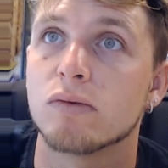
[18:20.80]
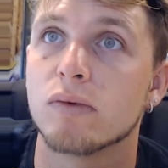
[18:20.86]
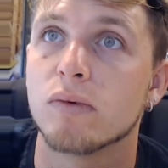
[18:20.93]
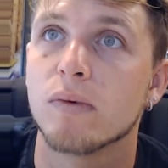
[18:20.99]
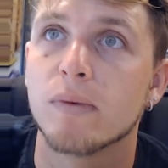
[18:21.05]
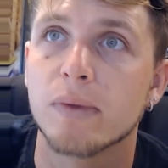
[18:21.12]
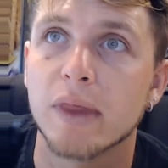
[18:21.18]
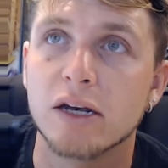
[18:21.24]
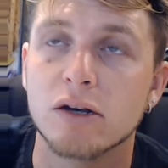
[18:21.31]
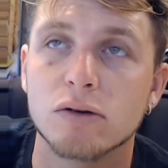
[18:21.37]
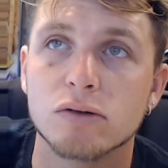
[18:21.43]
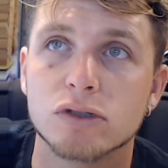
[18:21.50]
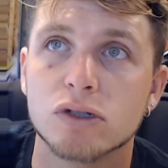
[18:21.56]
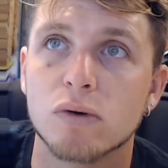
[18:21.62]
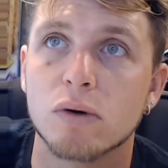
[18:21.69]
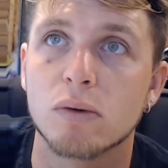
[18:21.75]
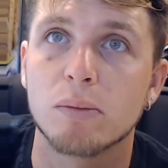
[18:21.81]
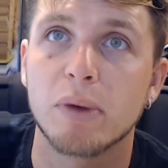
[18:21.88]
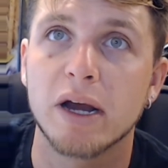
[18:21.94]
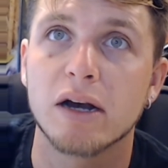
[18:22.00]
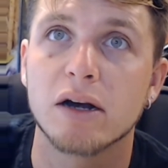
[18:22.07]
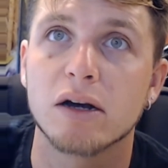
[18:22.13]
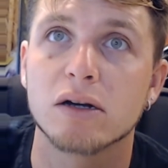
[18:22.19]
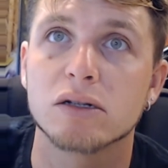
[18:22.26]
They do sewer
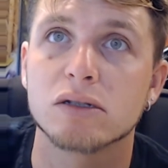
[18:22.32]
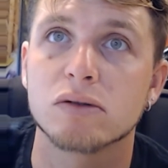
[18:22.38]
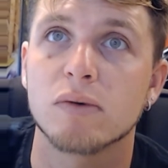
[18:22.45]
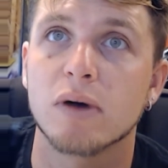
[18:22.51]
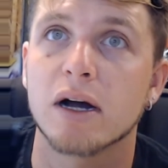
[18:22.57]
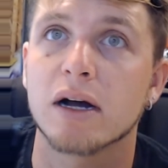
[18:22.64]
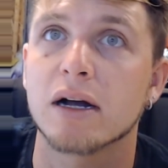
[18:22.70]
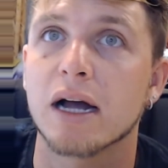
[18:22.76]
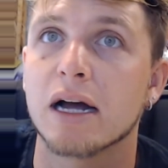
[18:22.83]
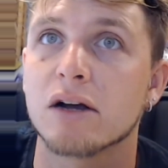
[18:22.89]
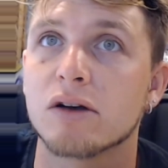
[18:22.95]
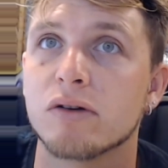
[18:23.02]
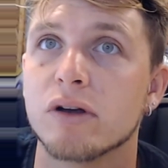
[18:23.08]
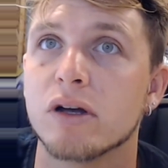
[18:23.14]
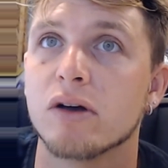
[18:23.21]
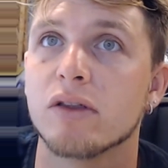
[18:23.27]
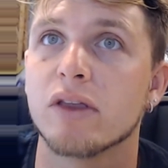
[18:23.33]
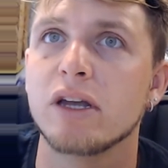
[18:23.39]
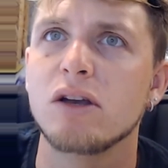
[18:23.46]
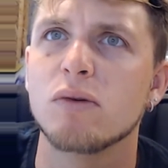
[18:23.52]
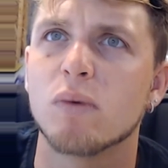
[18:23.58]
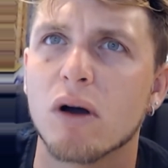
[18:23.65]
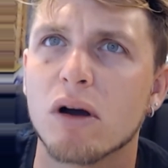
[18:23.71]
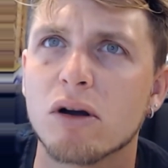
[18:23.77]
repairs, concrete. Oh, they do
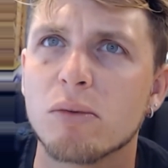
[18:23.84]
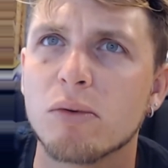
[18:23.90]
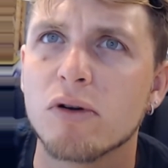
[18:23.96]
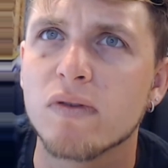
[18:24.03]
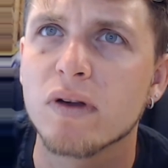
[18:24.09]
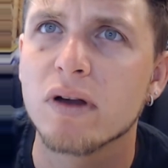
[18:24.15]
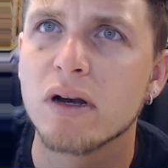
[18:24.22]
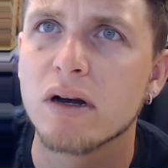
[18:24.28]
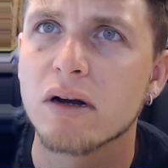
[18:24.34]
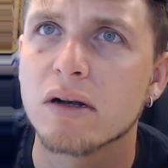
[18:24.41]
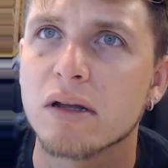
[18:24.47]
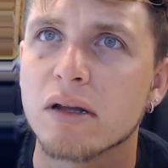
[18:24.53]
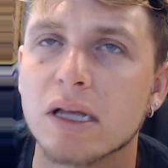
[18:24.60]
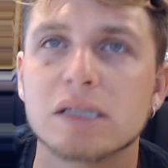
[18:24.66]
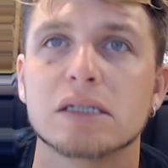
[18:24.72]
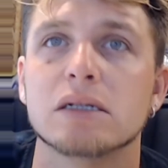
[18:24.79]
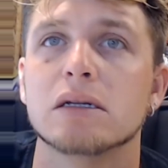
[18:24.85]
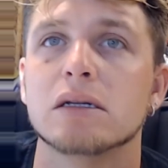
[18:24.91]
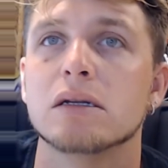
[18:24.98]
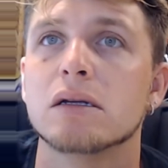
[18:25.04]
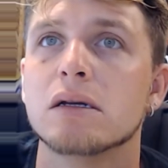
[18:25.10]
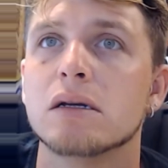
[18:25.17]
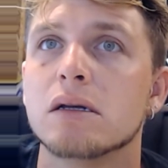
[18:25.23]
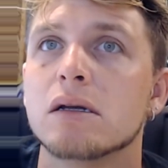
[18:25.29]
waterproofing here? That's good.
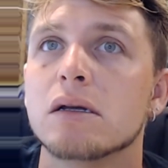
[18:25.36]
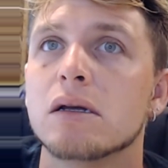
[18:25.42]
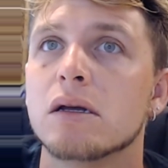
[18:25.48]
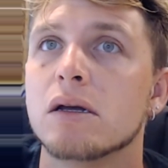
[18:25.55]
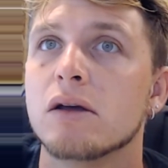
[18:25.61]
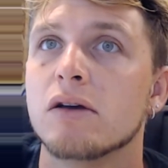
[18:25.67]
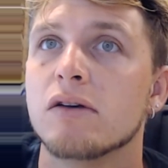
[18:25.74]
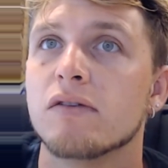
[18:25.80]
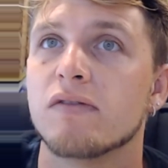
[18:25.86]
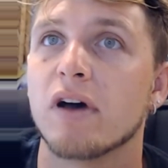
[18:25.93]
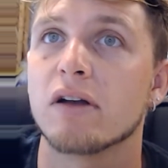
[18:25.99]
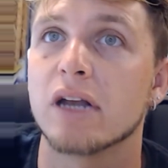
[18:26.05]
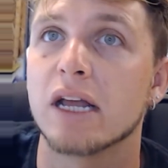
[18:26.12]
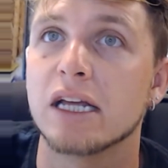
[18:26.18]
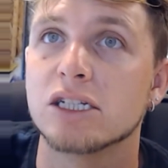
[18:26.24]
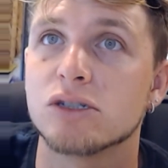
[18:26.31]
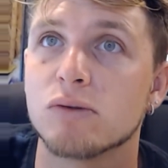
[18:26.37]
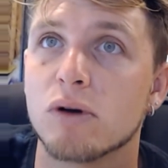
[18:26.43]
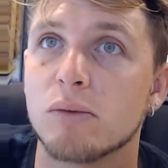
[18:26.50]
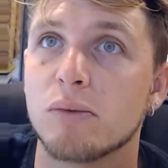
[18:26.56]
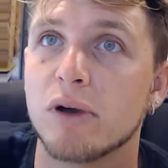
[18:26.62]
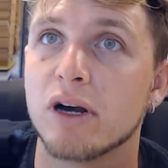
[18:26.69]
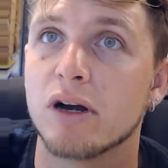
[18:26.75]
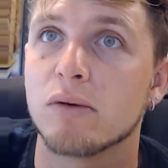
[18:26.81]
Foundation
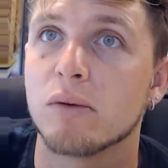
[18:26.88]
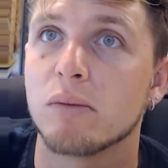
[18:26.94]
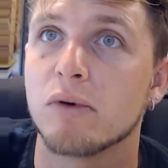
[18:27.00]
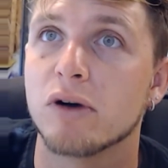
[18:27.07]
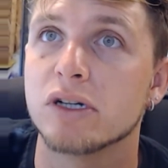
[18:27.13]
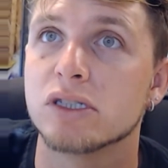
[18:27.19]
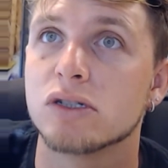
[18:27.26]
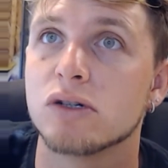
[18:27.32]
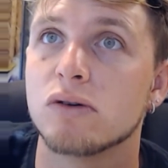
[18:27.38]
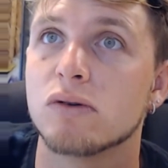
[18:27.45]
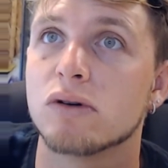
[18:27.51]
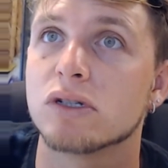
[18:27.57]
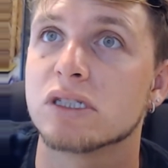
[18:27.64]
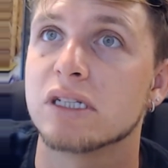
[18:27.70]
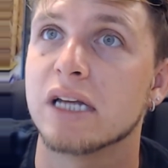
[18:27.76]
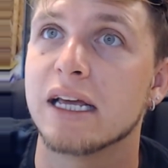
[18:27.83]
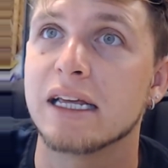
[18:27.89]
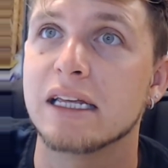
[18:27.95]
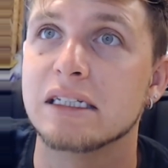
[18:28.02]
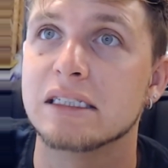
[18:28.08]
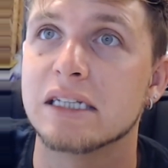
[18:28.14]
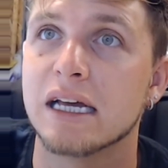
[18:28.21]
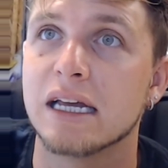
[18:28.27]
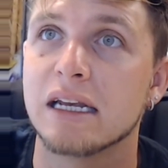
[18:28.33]
repair, replace sewer, snaking,
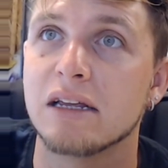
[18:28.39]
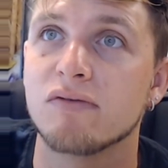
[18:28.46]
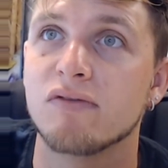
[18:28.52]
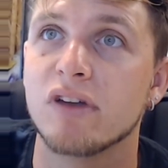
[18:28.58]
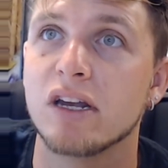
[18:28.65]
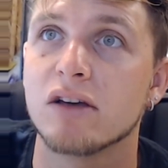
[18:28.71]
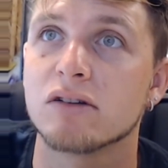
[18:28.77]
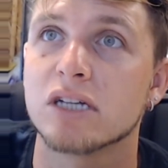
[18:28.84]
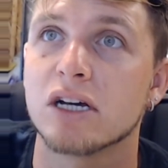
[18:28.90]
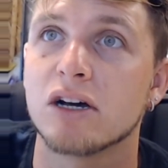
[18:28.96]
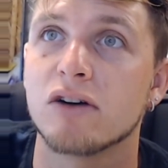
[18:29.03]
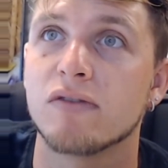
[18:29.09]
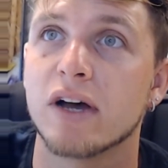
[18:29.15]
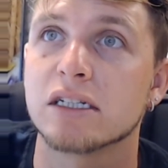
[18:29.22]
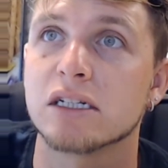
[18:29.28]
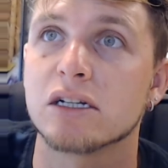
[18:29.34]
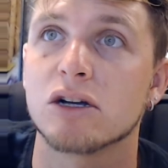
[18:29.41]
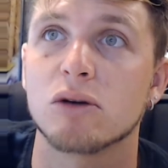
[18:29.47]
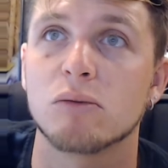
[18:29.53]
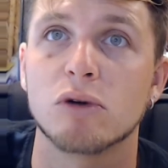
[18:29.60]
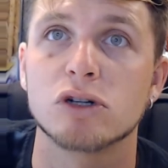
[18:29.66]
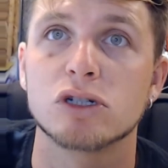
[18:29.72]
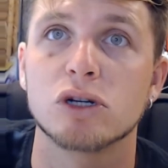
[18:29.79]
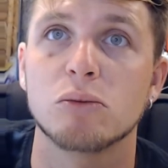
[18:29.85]
jetting, video televising,
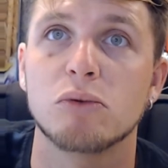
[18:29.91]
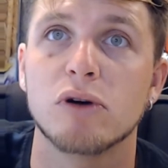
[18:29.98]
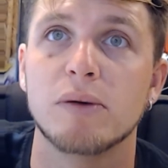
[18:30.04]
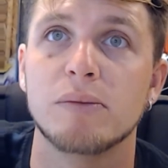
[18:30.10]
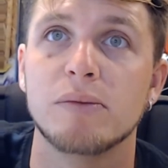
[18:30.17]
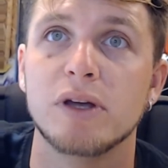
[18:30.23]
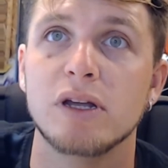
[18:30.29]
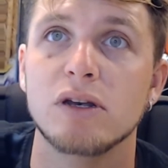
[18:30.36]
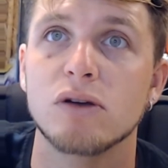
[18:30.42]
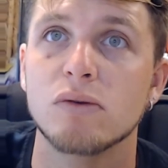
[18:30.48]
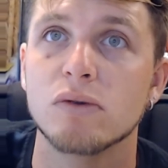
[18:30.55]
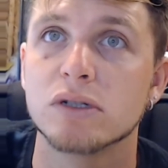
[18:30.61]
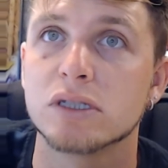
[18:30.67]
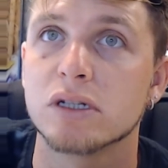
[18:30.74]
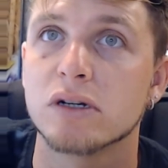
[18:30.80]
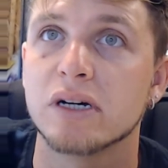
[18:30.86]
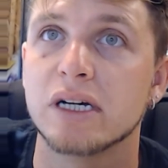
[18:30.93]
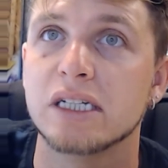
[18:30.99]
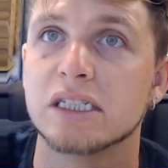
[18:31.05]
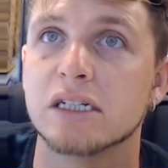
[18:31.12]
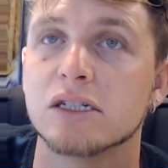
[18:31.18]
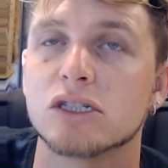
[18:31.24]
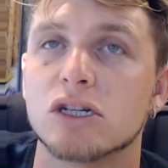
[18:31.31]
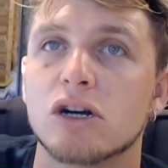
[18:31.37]
commercial plumbing, new installation
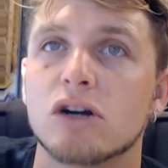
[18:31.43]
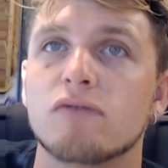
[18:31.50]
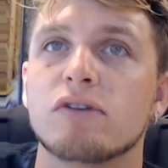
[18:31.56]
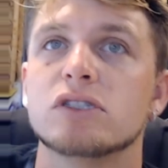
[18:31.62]
and service.